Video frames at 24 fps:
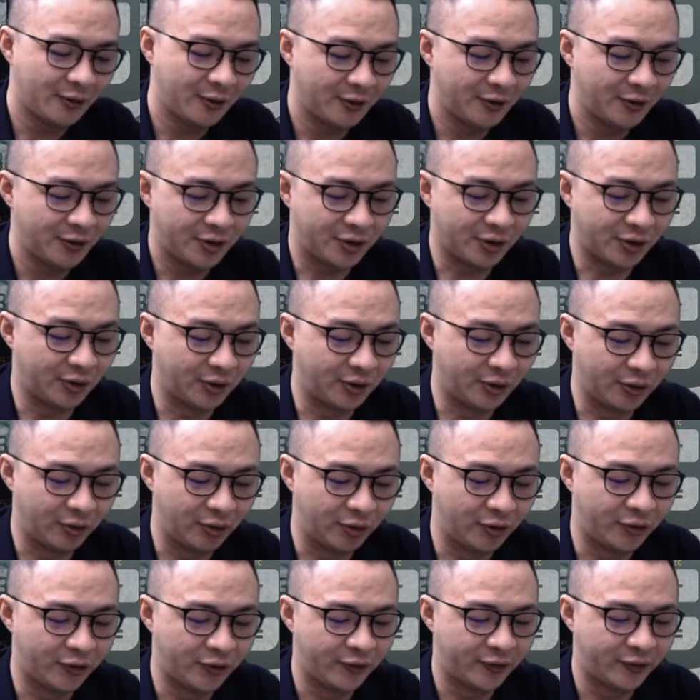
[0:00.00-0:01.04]
So
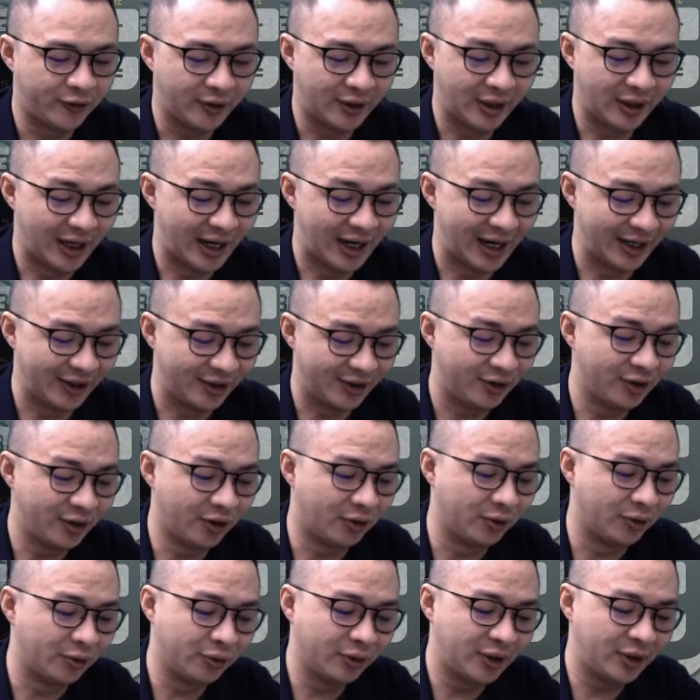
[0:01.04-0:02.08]
I
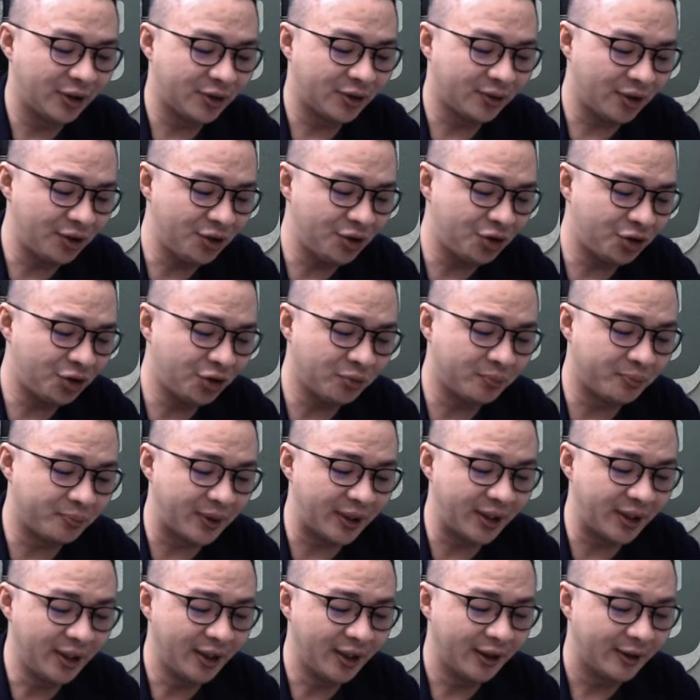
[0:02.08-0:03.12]
know this one should
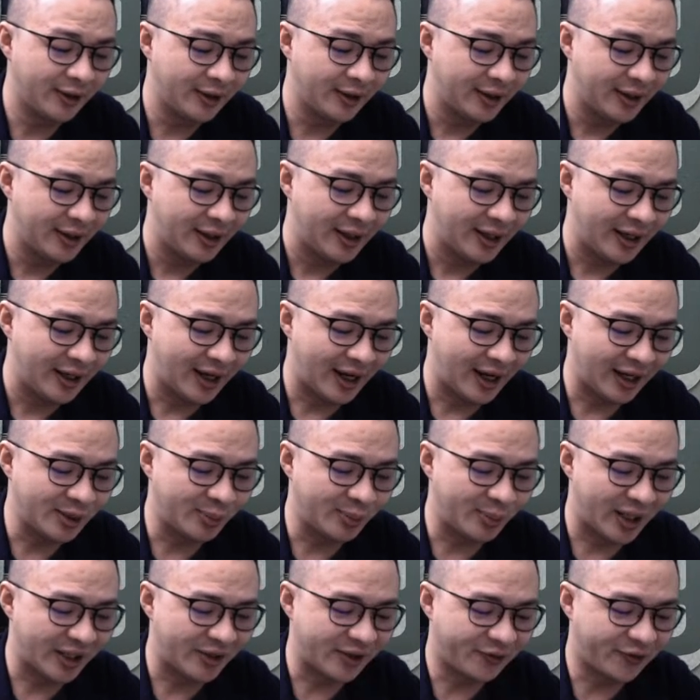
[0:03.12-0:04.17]
be x
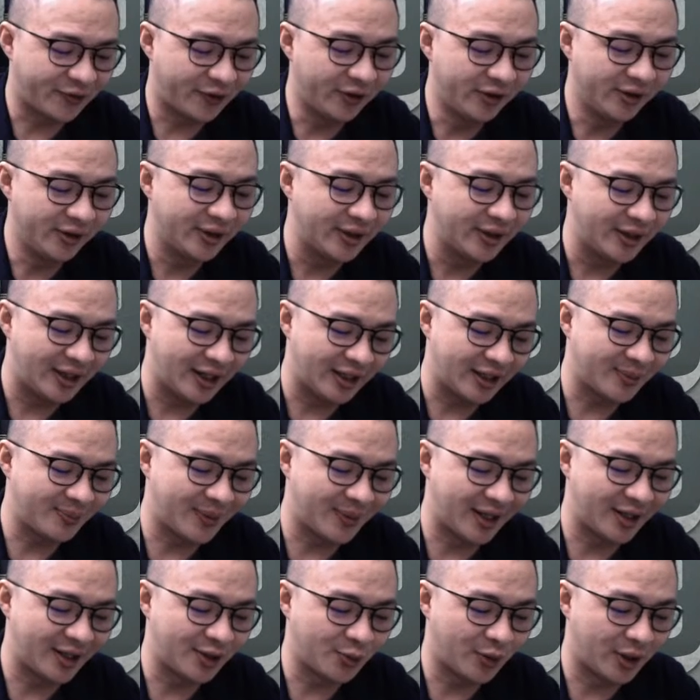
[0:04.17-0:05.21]
plus 4, x
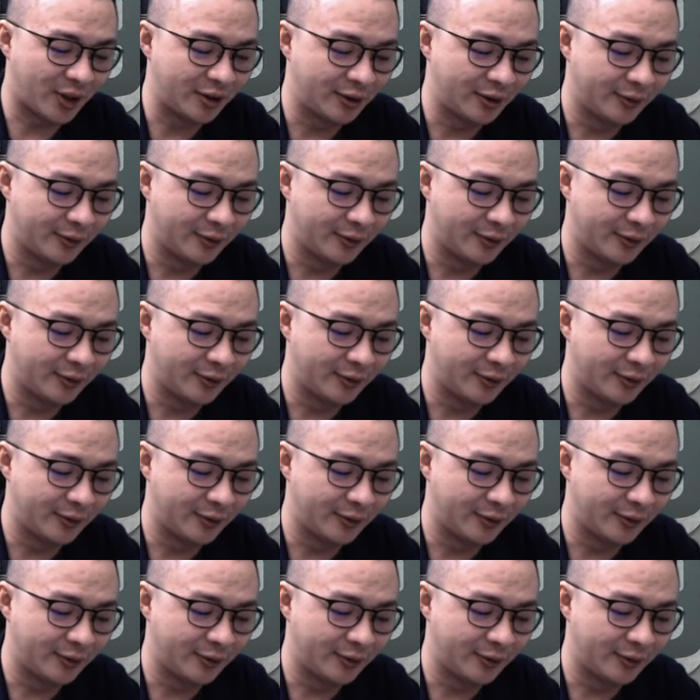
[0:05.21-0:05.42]
minus 1.